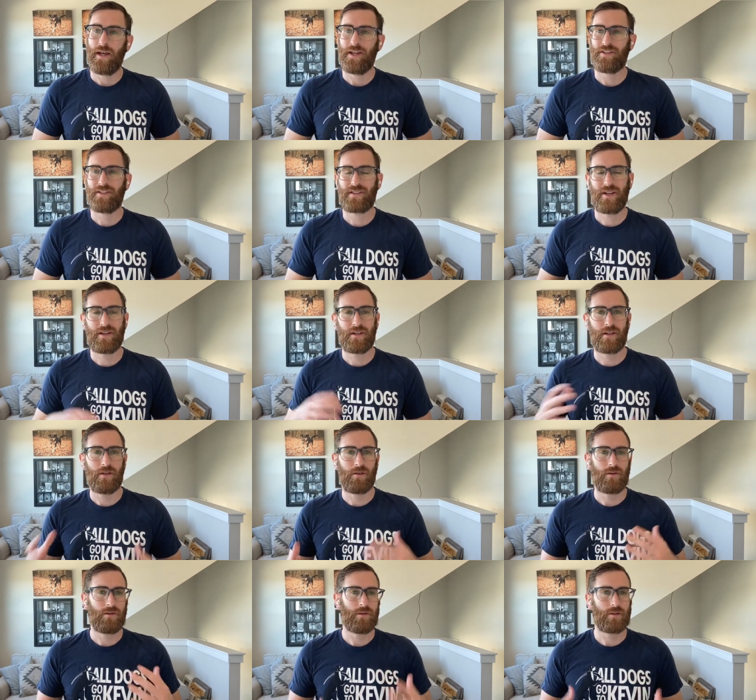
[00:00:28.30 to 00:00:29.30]
and just kind of go
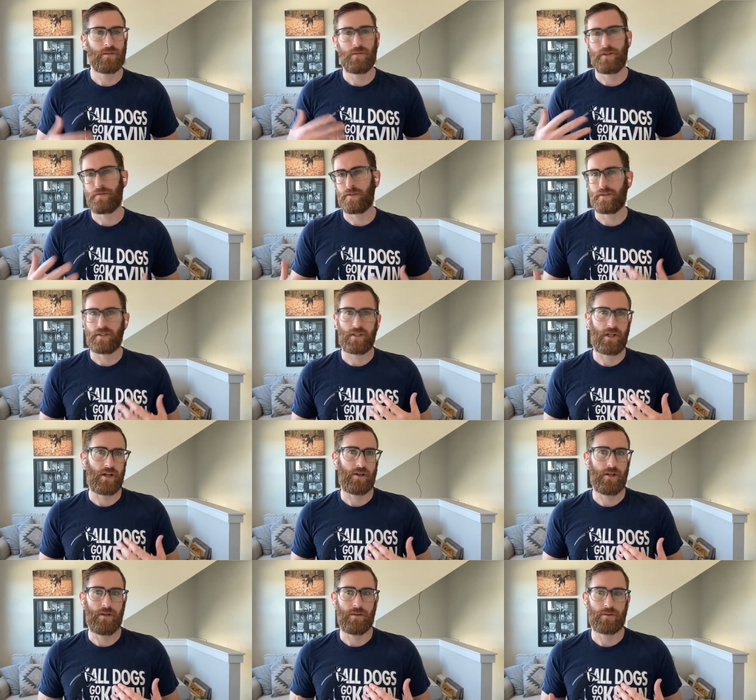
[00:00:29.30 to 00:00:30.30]
through some different
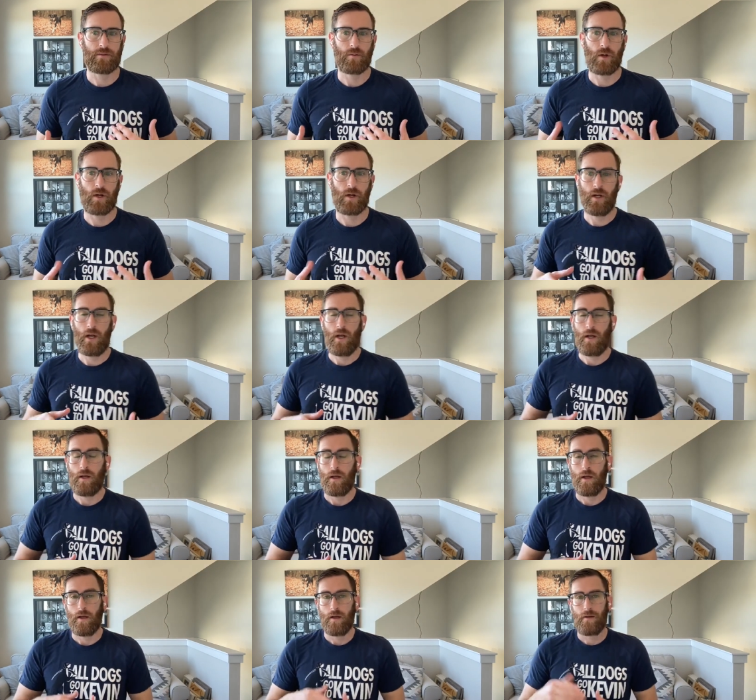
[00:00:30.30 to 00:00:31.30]
scenarios where
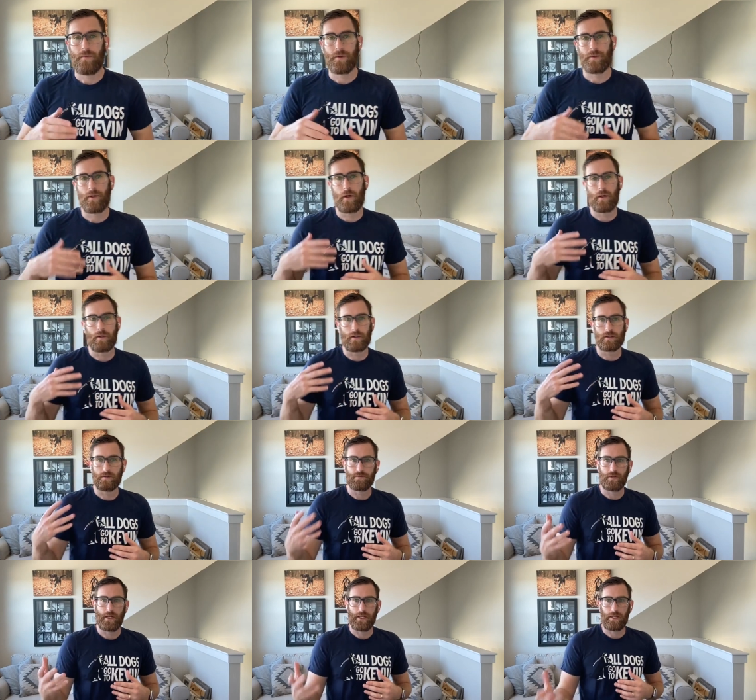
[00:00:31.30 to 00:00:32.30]
if your dog is
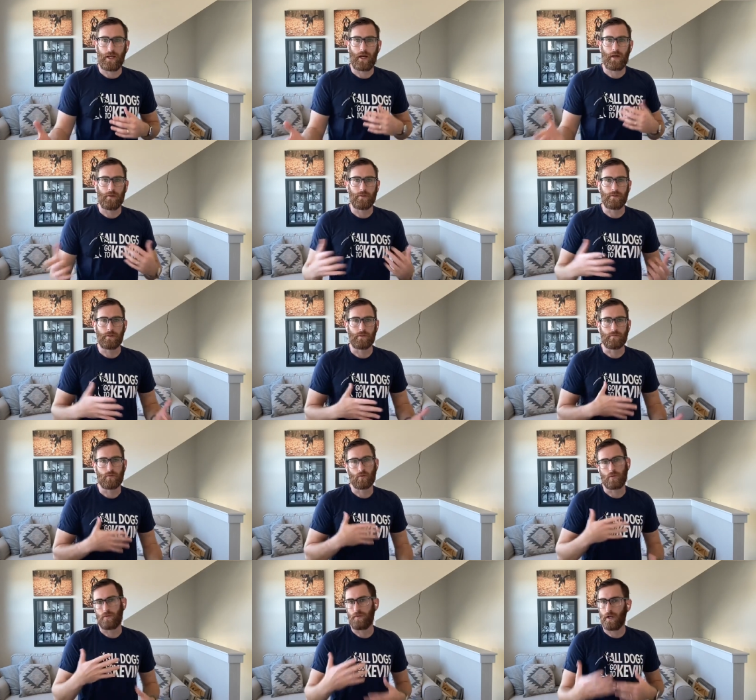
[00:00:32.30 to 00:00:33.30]
afraid, how you can
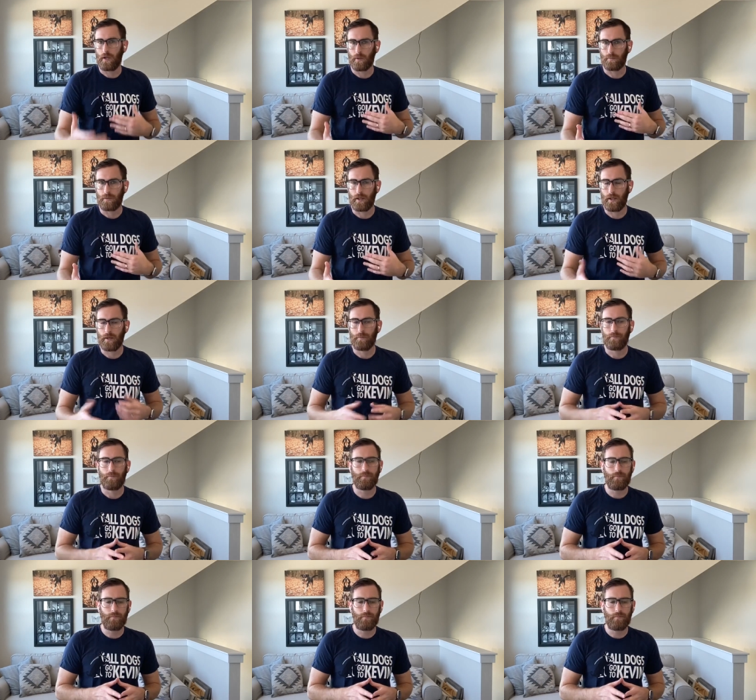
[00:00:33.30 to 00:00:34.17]
sort of help them.